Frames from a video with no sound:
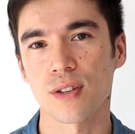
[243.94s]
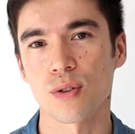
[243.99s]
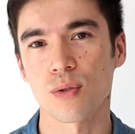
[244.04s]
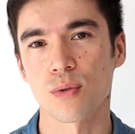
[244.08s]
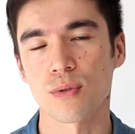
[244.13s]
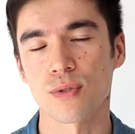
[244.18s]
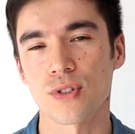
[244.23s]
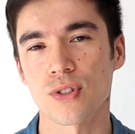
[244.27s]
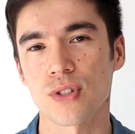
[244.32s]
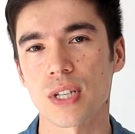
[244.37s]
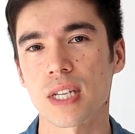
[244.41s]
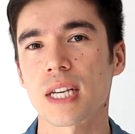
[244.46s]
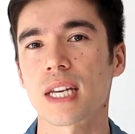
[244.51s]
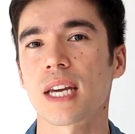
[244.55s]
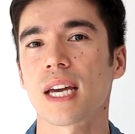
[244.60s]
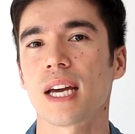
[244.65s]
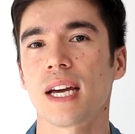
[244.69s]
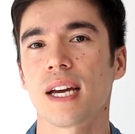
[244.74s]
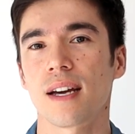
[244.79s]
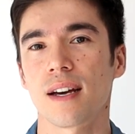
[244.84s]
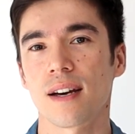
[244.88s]
you will see
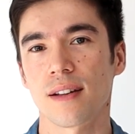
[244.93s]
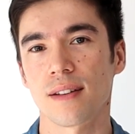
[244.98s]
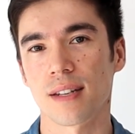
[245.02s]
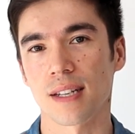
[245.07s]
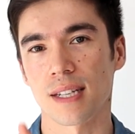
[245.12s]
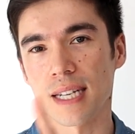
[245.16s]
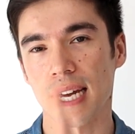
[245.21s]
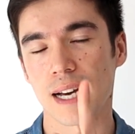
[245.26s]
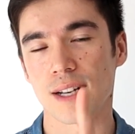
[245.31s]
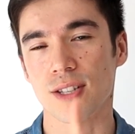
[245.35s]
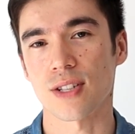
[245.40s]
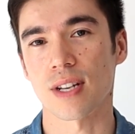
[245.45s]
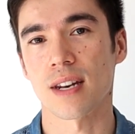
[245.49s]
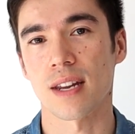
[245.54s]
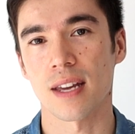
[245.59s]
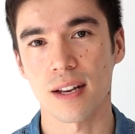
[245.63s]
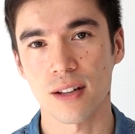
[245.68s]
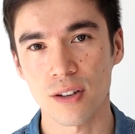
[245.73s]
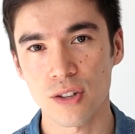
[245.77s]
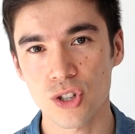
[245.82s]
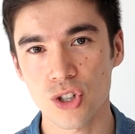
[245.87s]
the text in
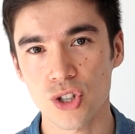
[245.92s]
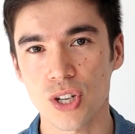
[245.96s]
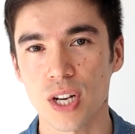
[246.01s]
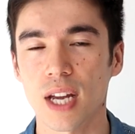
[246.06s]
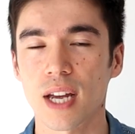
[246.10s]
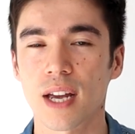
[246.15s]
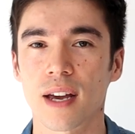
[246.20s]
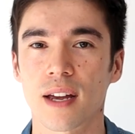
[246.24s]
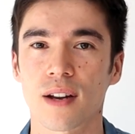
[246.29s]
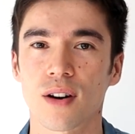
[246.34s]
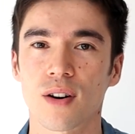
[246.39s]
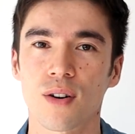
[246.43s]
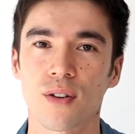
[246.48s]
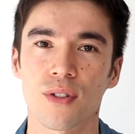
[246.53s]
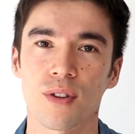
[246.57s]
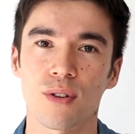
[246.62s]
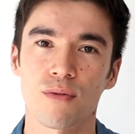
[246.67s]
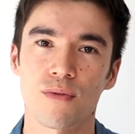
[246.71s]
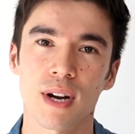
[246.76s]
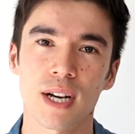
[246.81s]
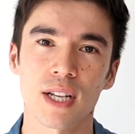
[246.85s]
English and on
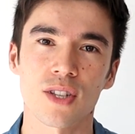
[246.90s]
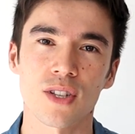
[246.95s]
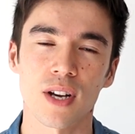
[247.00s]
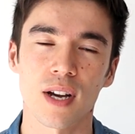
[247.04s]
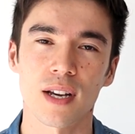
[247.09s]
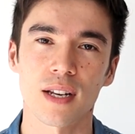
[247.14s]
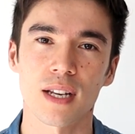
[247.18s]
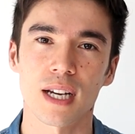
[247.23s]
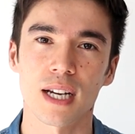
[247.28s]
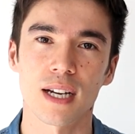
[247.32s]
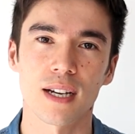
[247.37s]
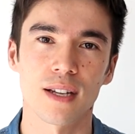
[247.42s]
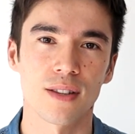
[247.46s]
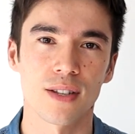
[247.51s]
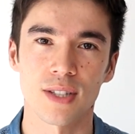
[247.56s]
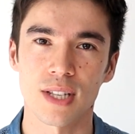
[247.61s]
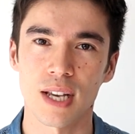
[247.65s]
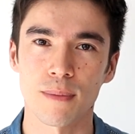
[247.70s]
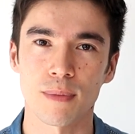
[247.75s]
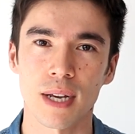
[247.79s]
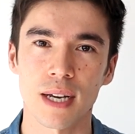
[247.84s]
the right side the
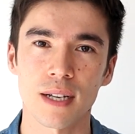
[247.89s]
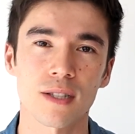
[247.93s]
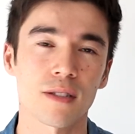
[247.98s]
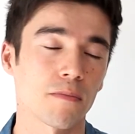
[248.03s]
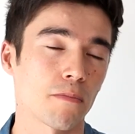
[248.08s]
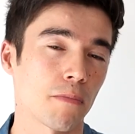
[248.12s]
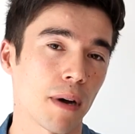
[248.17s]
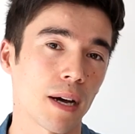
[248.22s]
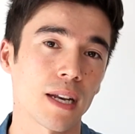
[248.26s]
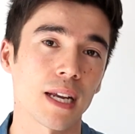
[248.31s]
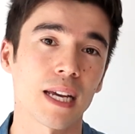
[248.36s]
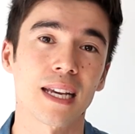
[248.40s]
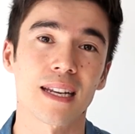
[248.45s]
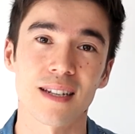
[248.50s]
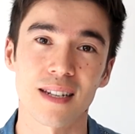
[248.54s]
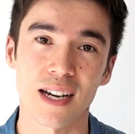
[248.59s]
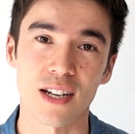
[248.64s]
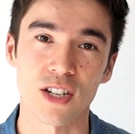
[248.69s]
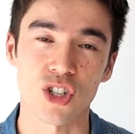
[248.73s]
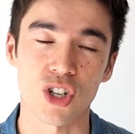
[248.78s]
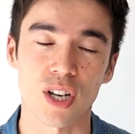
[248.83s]
same text but in
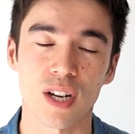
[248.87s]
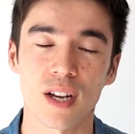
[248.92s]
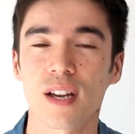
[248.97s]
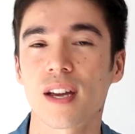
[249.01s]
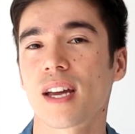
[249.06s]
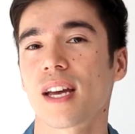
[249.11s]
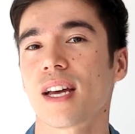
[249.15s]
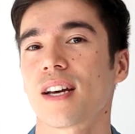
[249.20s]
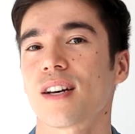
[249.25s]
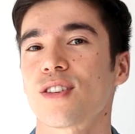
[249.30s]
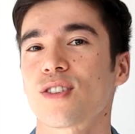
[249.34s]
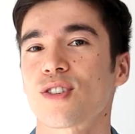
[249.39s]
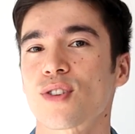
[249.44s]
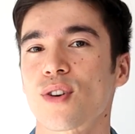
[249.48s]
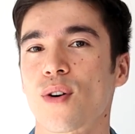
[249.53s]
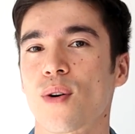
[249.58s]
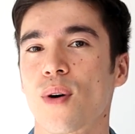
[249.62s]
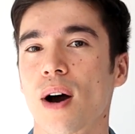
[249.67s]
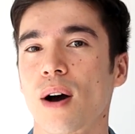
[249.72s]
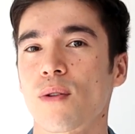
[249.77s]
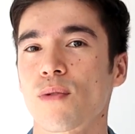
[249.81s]
Tajik.
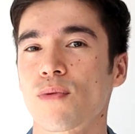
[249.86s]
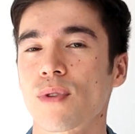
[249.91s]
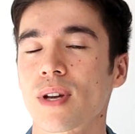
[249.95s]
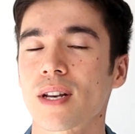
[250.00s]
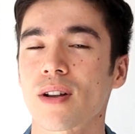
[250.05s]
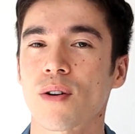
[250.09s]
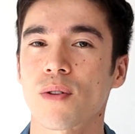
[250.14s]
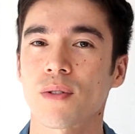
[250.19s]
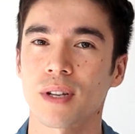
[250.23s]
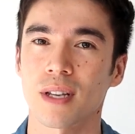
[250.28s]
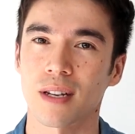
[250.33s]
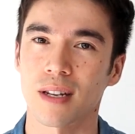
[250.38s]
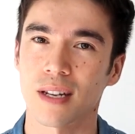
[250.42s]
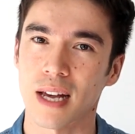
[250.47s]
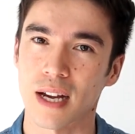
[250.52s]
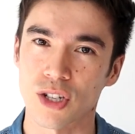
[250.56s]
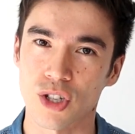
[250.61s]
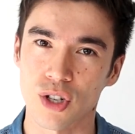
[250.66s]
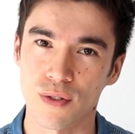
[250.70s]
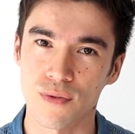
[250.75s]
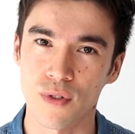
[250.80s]
So I'll read only the
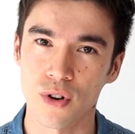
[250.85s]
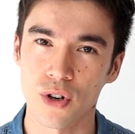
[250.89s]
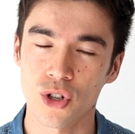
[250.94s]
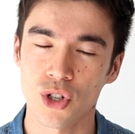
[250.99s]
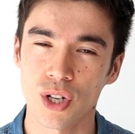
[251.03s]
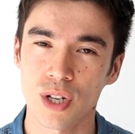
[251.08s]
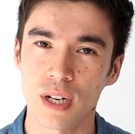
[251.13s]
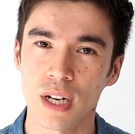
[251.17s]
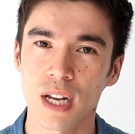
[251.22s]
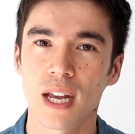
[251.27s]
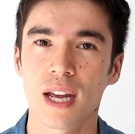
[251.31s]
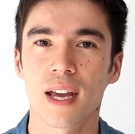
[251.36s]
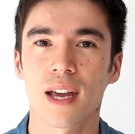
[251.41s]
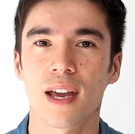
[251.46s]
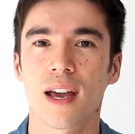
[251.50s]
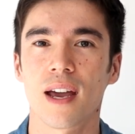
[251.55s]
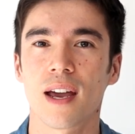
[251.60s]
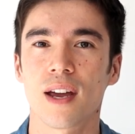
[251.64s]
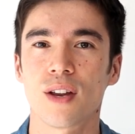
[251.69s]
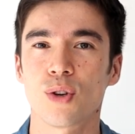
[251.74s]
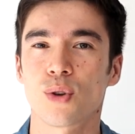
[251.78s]
Tajik version
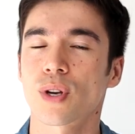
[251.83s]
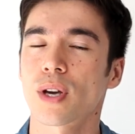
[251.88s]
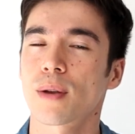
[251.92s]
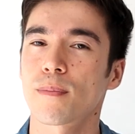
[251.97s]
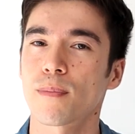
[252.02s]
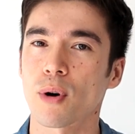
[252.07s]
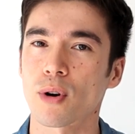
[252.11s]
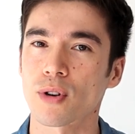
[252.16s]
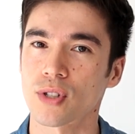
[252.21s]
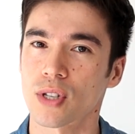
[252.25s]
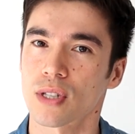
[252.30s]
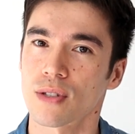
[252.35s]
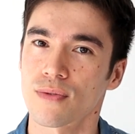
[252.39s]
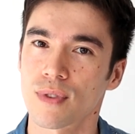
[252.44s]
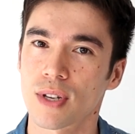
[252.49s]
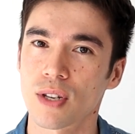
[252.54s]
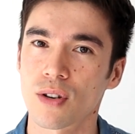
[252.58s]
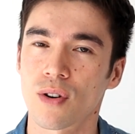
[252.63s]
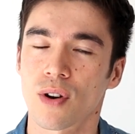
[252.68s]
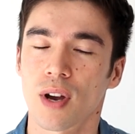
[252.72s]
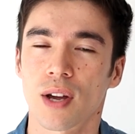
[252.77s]
and you can pause this
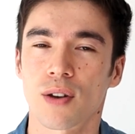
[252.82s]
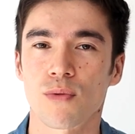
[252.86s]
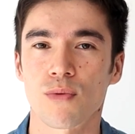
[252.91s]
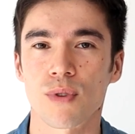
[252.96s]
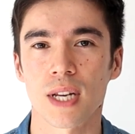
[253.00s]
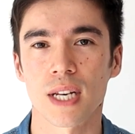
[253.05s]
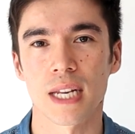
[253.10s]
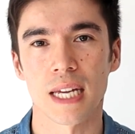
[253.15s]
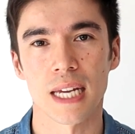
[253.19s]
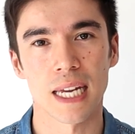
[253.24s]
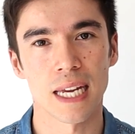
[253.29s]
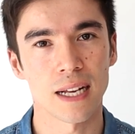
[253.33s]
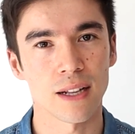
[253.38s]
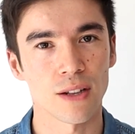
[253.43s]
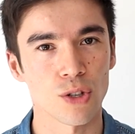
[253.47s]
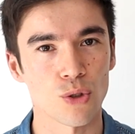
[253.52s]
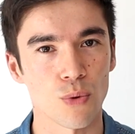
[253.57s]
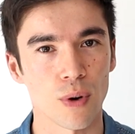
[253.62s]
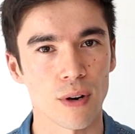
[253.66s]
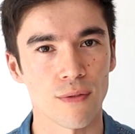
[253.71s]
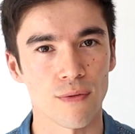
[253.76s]
video and read the
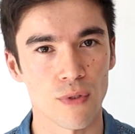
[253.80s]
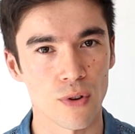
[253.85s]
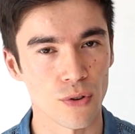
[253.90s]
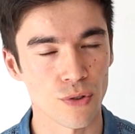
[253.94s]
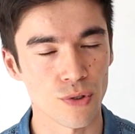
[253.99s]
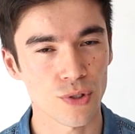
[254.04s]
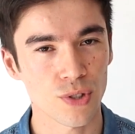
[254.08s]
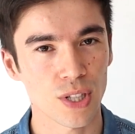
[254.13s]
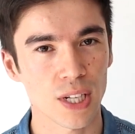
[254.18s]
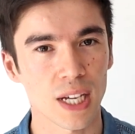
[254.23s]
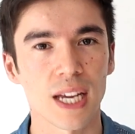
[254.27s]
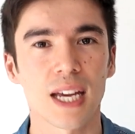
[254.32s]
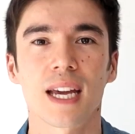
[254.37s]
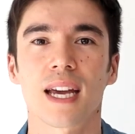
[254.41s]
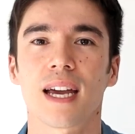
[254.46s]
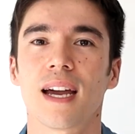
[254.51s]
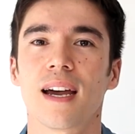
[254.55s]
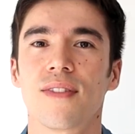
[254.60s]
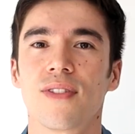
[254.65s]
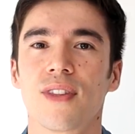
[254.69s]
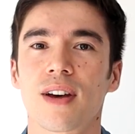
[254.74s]
English one first
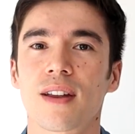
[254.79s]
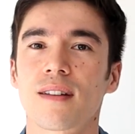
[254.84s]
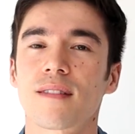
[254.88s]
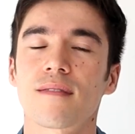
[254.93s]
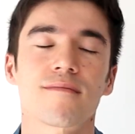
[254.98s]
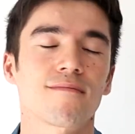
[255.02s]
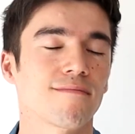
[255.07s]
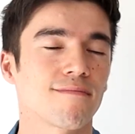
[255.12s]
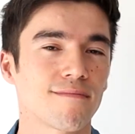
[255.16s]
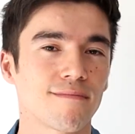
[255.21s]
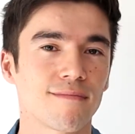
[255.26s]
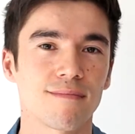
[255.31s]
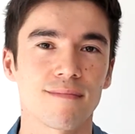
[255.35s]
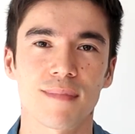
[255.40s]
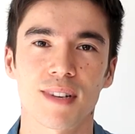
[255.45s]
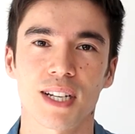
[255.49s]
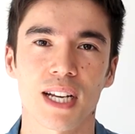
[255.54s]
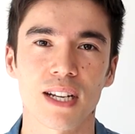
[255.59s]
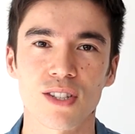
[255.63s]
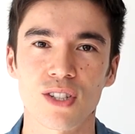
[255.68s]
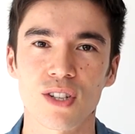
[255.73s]
and then
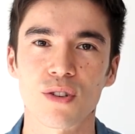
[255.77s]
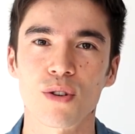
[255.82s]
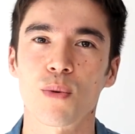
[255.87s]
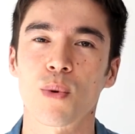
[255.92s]
continue